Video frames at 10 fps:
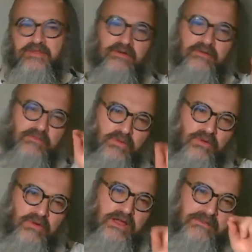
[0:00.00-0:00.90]
There are
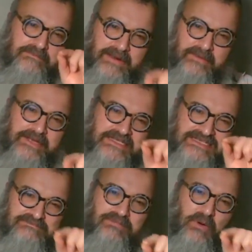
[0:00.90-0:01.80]
more
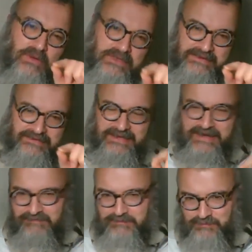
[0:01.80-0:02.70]
Americans bowling than
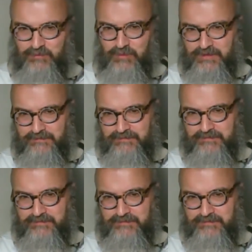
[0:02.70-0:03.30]
ever before,